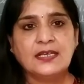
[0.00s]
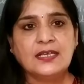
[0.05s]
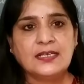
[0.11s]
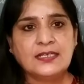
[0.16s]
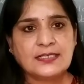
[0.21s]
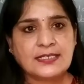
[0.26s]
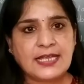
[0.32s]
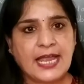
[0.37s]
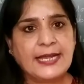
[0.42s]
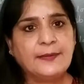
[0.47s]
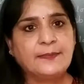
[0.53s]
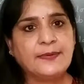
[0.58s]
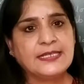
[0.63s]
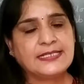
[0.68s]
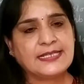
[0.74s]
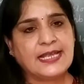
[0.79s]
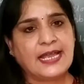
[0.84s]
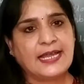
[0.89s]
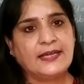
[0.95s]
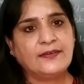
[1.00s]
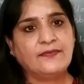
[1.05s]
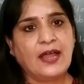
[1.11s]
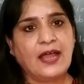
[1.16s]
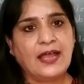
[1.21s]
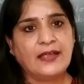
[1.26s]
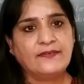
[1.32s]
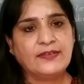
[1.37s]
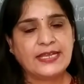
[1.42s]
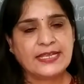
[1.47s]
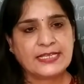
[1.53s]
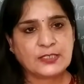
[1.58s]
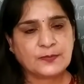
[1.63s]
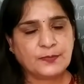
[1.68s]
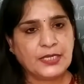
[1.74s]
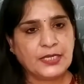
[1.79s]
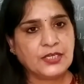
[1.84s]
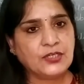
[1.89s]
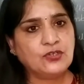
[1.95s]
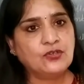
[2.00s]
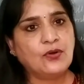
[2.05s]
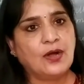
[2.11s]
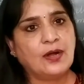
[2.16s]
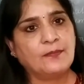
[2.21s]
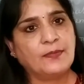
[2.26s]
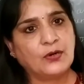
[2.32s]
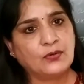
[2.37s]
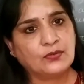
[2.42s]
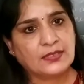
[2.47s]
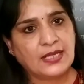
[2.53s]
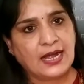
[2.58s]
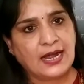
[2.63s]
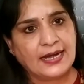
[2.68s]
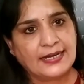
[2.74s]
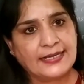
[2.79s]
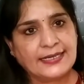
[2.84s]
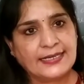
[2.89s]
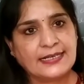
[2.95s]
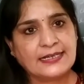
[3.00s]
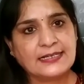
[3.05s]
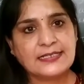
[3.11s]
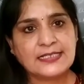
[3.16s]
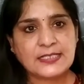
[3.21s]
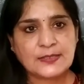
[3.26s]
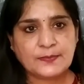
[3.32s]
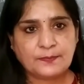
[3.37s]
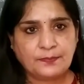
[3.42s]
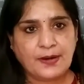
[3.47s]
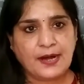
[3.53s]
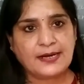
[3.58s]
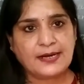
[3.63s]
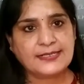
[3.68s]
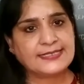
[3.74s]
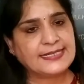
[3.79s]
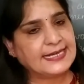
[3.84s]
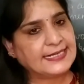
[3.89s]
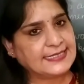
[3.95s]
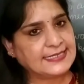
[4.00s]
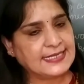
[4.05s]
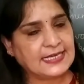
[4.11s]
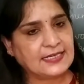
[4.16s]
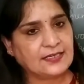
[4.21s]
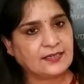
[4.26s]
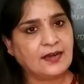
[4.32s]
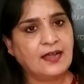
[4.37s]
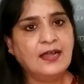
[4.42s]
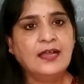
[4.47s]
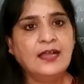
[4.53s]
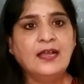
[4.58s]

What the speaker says: side by side, I will explain you about the articles, parts, etc.